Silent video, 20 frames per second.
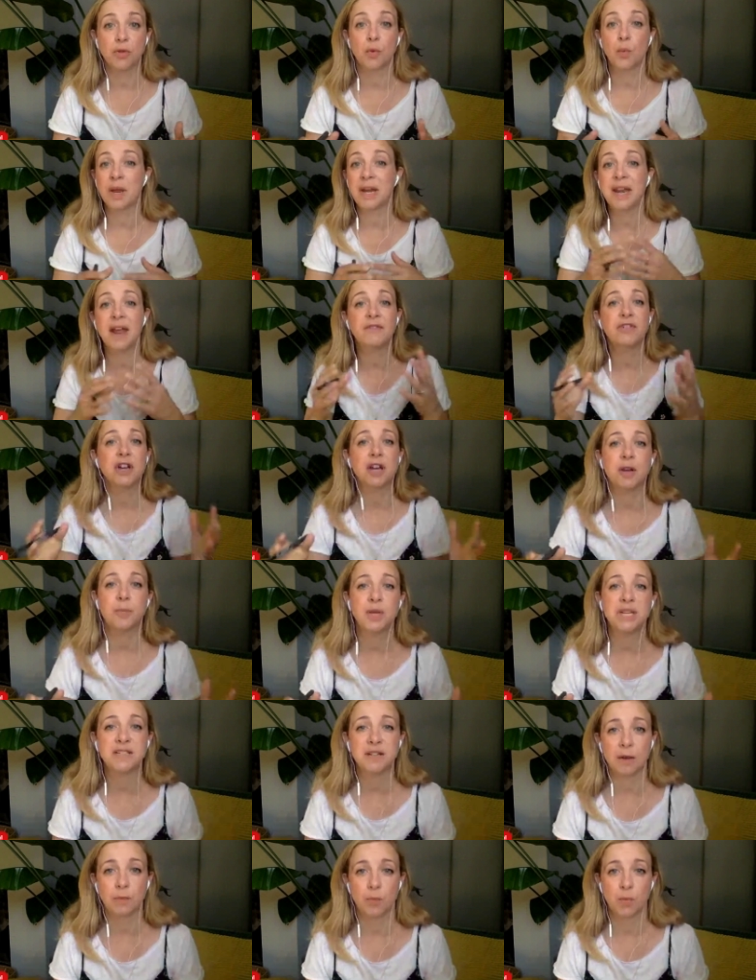that we're never going to be
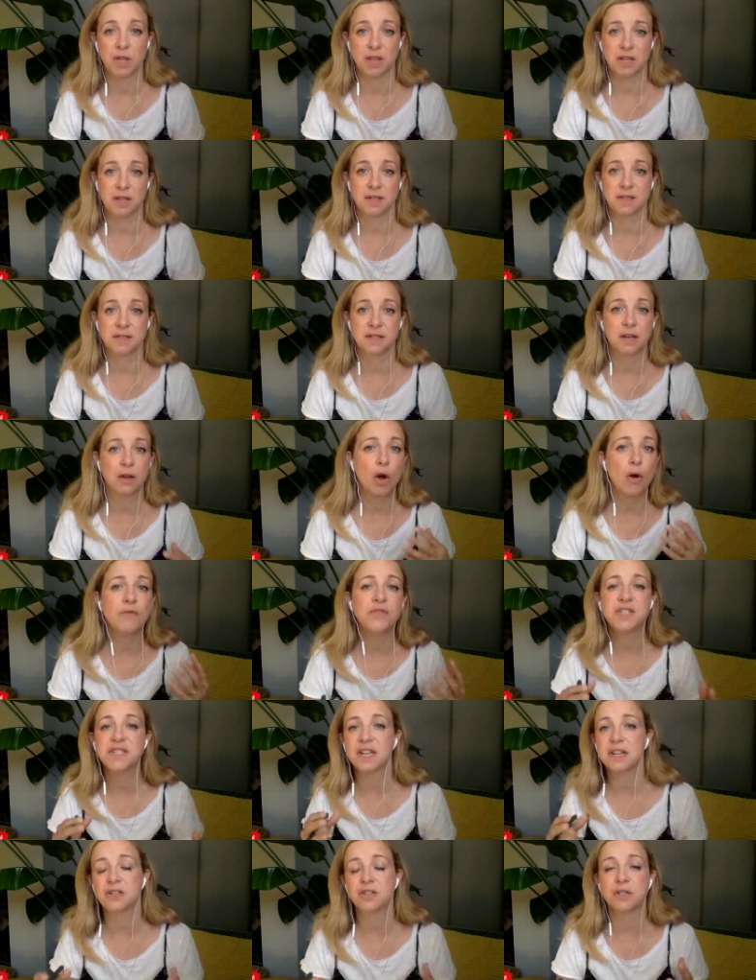done with this. The
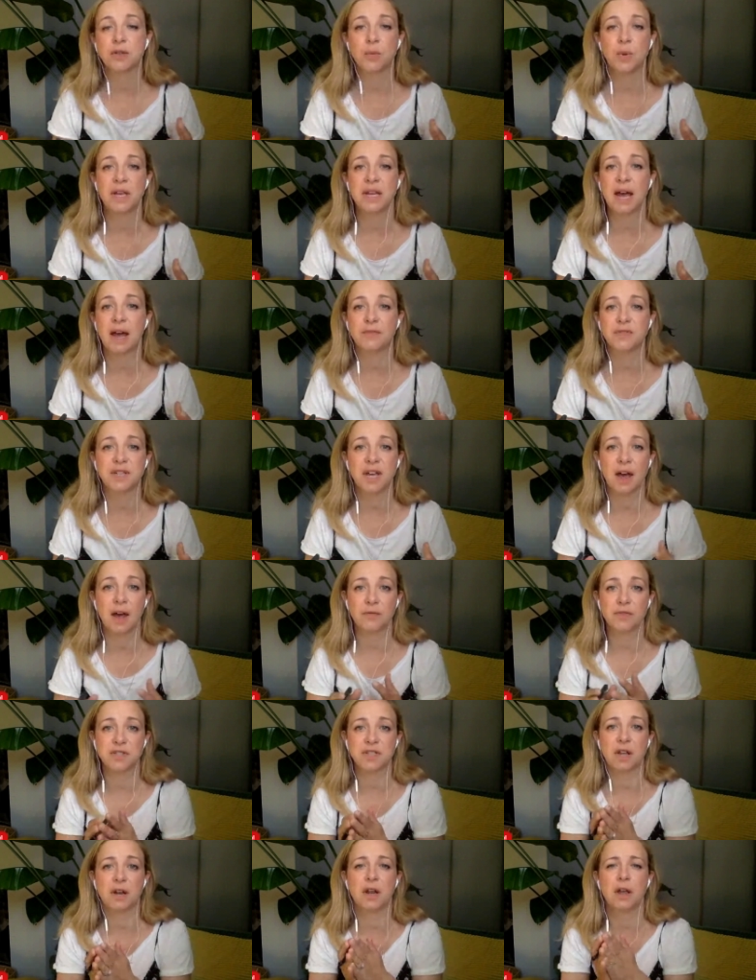conversation that we have to have
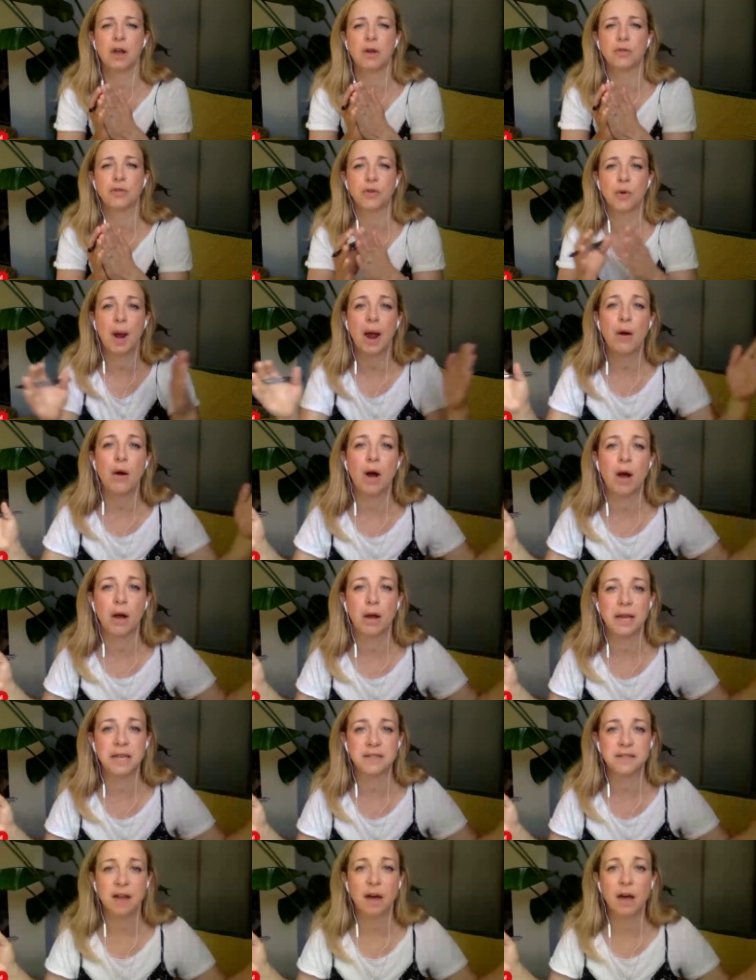is going to go throughout our
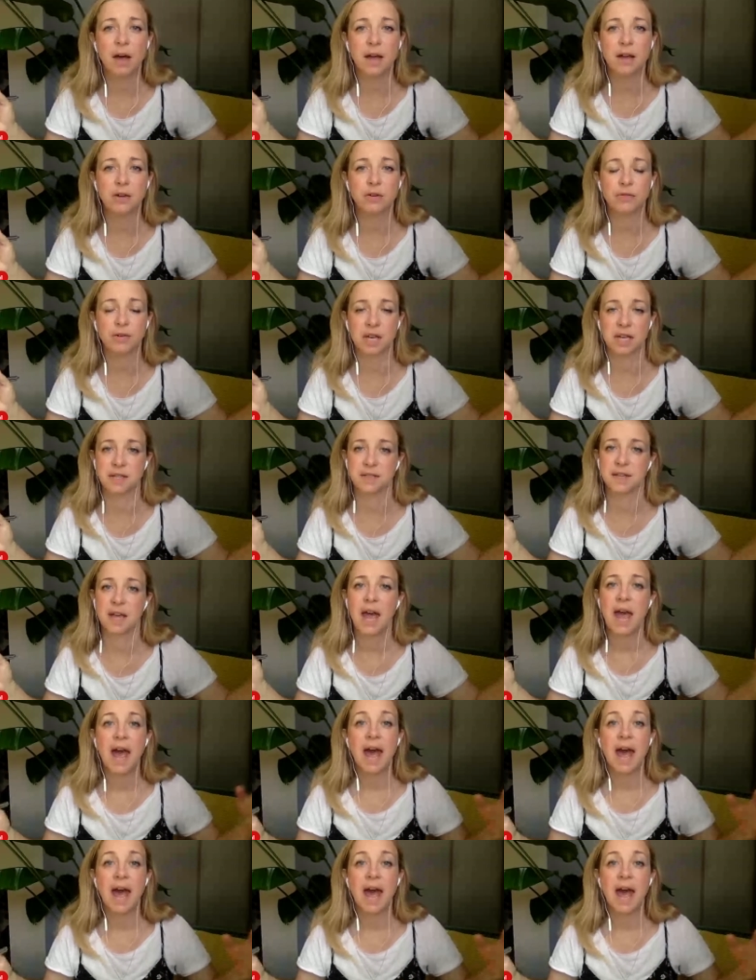entire careers.